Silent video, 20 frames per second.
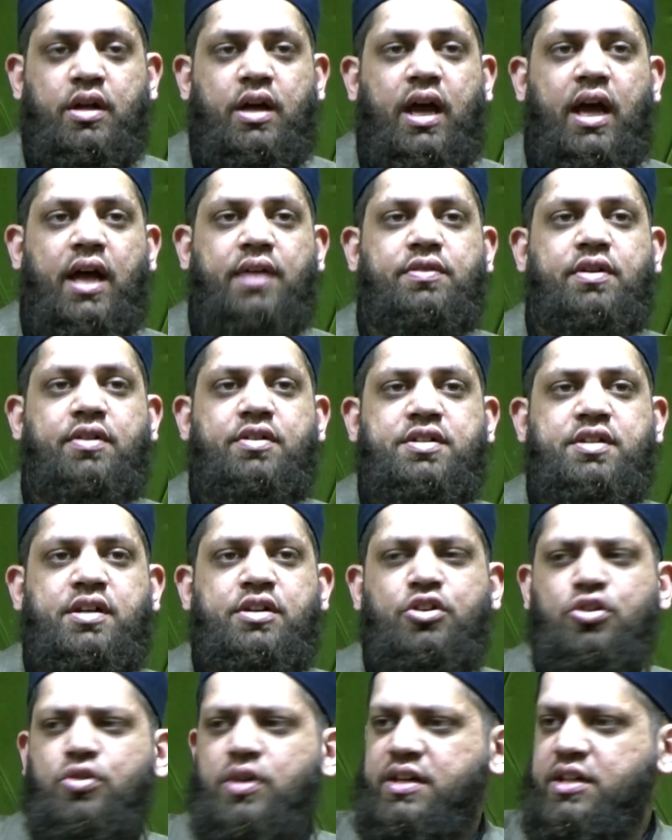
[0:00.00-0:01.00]
And there is a
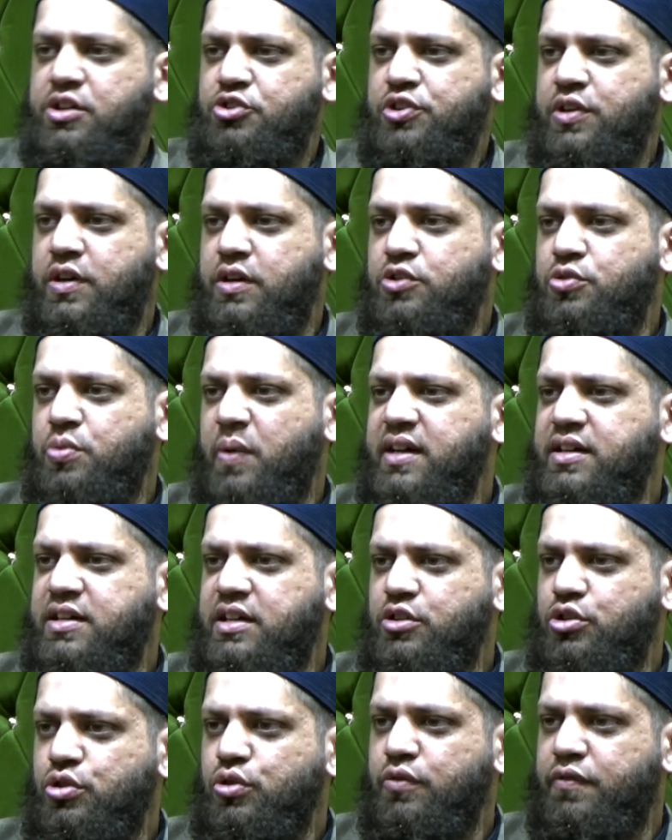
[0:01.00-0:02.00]
new edition,
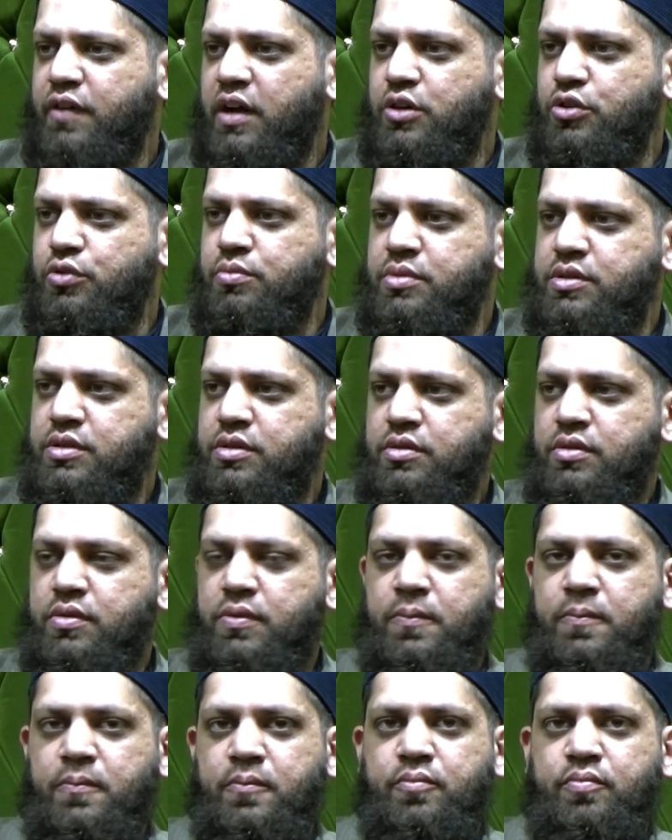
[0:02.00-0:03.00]
22 volumes.
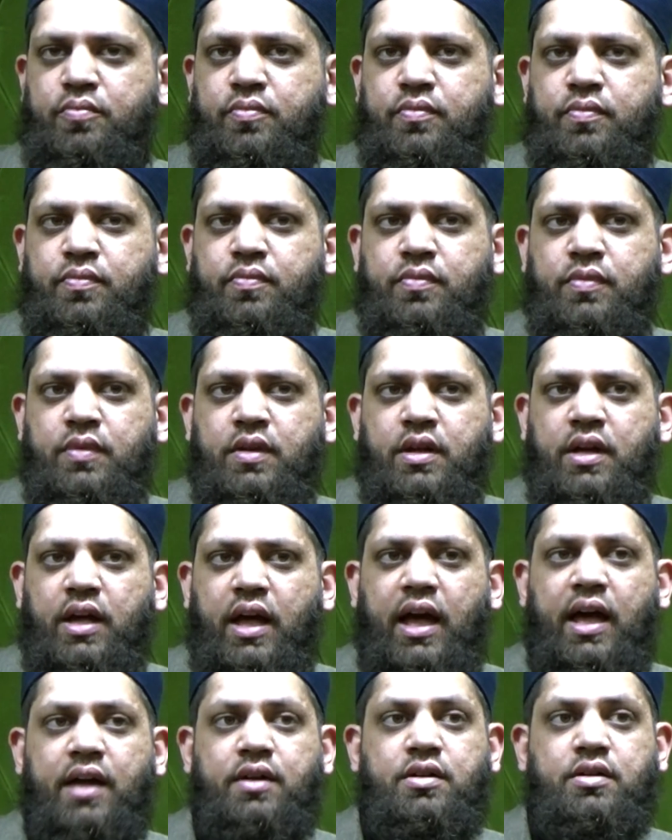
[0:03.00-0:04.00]

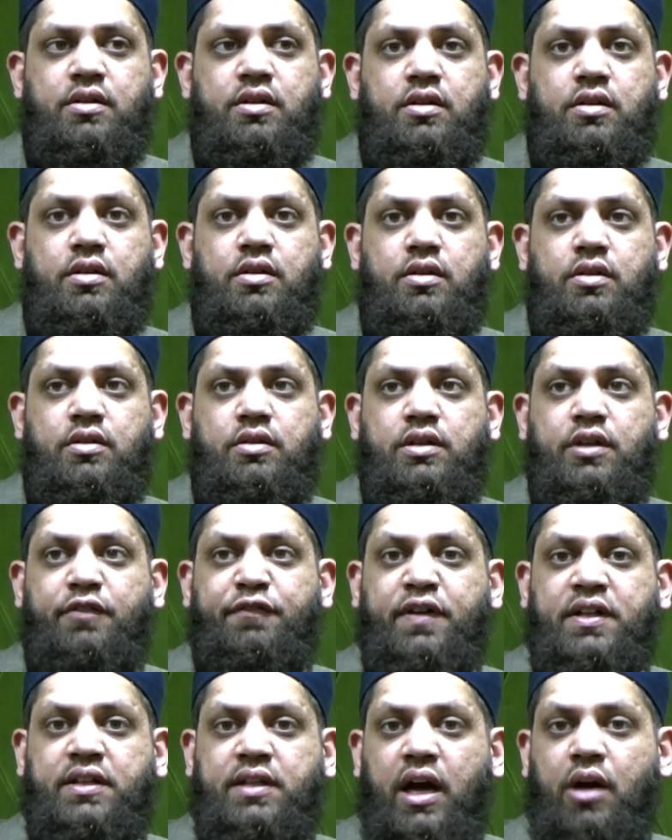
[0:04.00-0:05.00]
And the
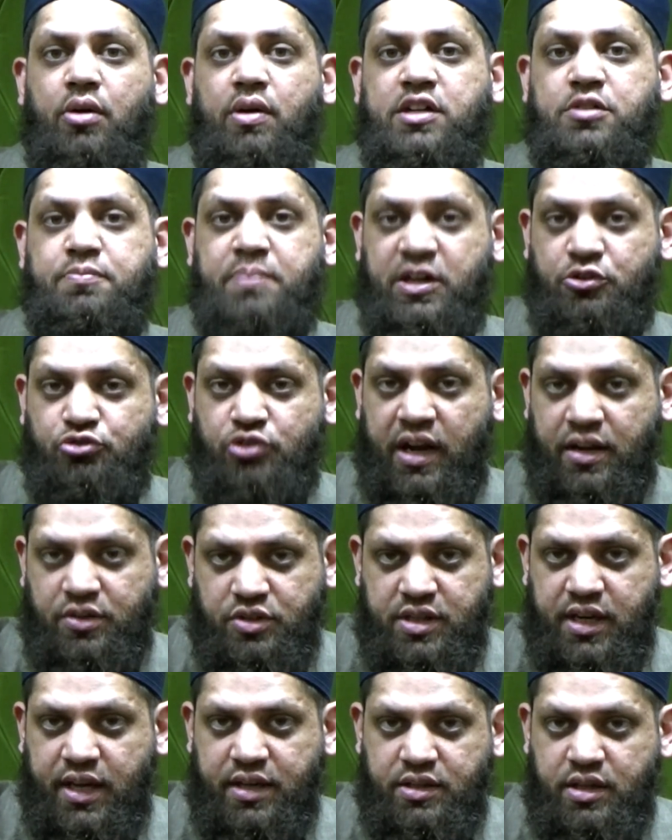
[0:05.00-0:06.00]
Fatawa is being
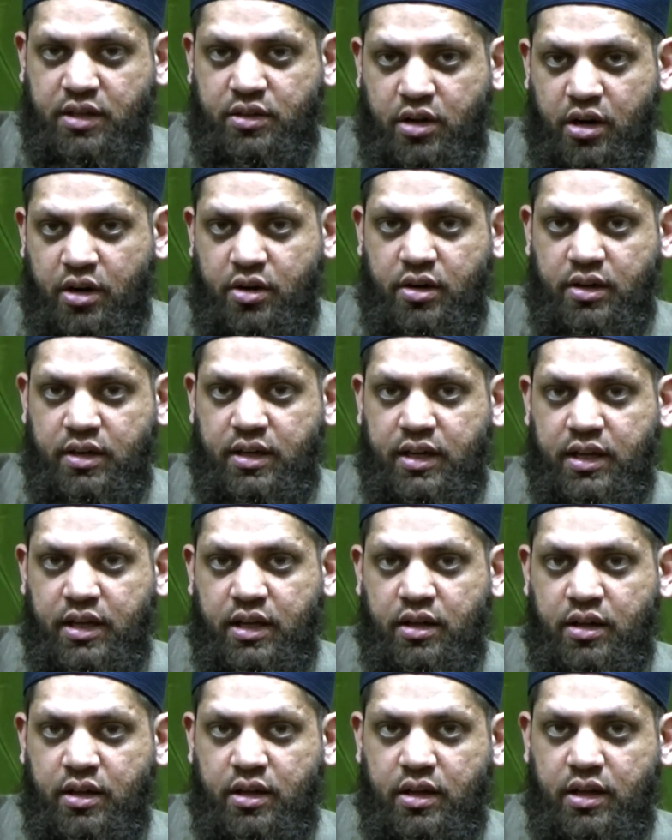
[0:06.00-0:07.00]
translated
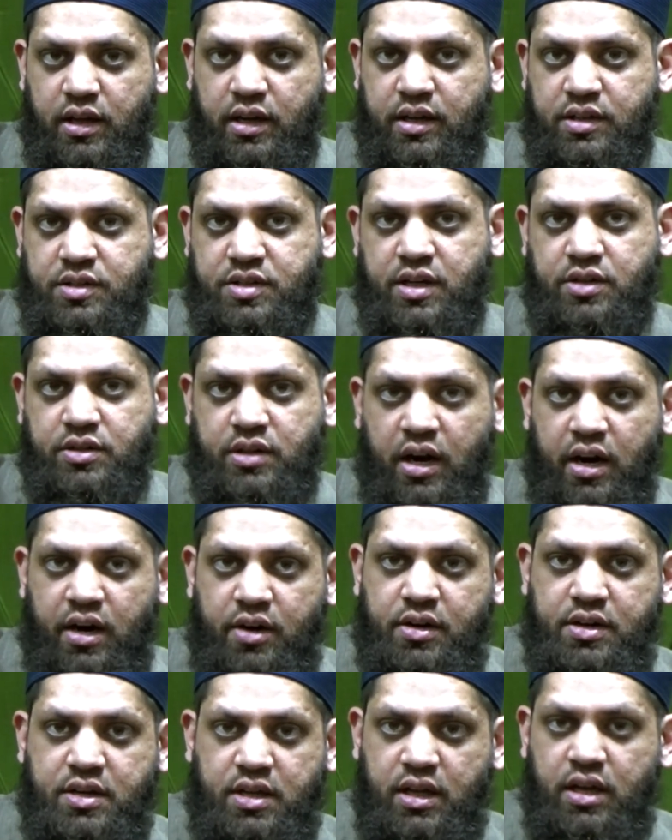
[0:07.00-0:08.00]
currently in its
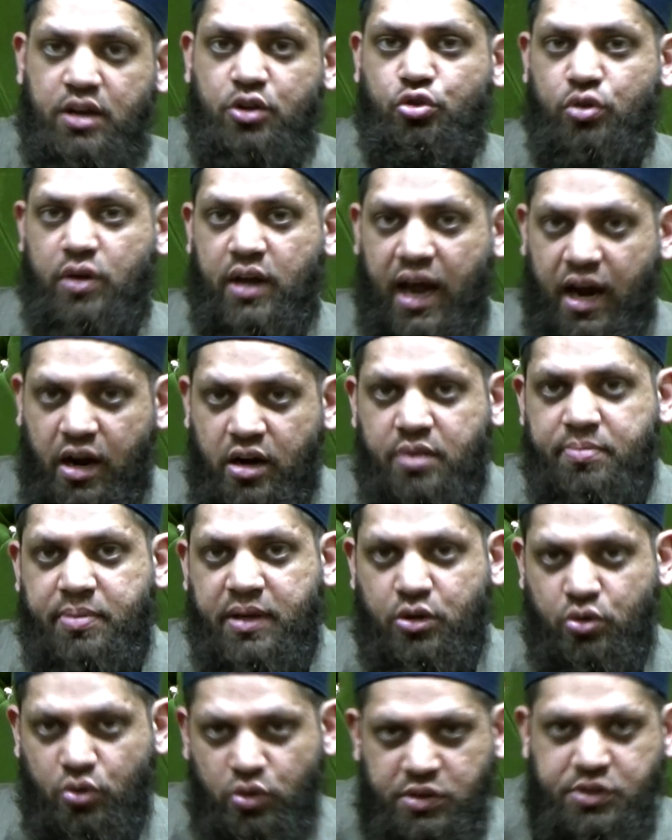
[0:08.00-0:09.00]
entirety into
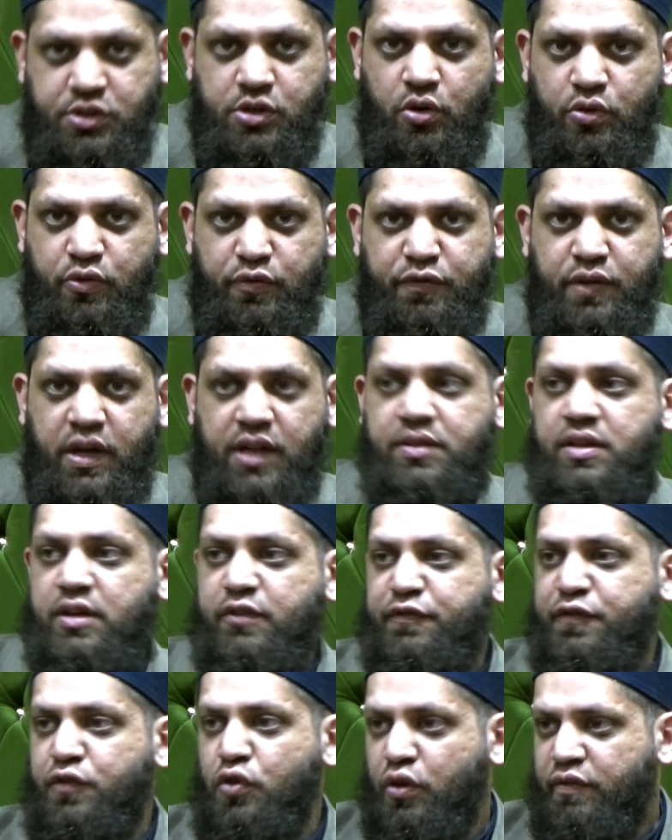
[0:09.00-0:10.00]
Arabic also. I think
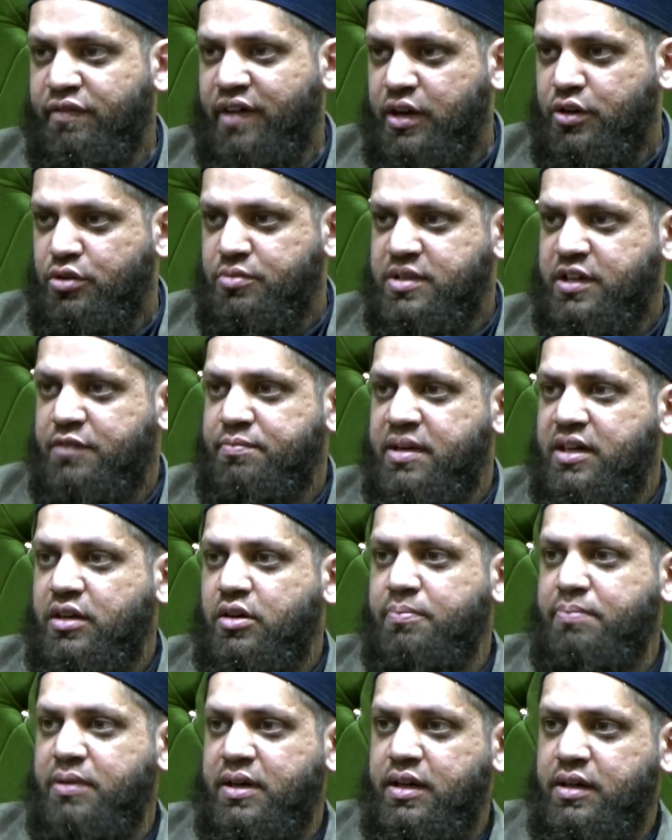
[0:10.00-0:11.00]
4 volumes have been
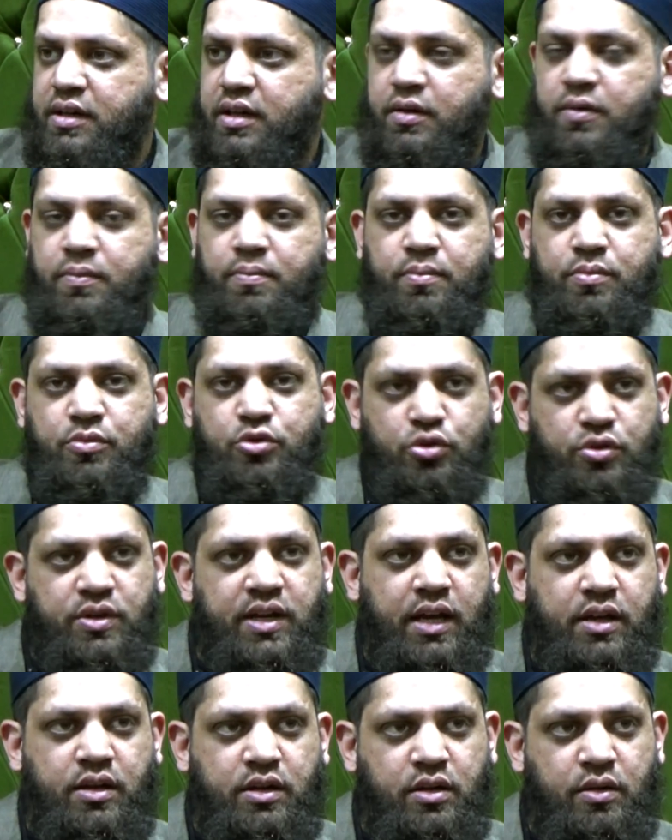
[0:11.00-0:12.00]
completed to
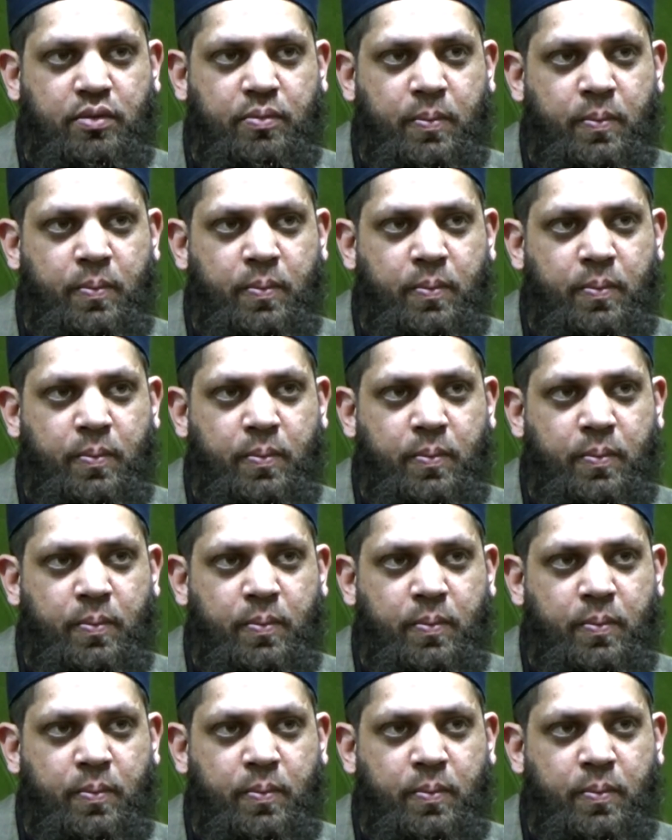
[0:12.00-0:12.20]
date.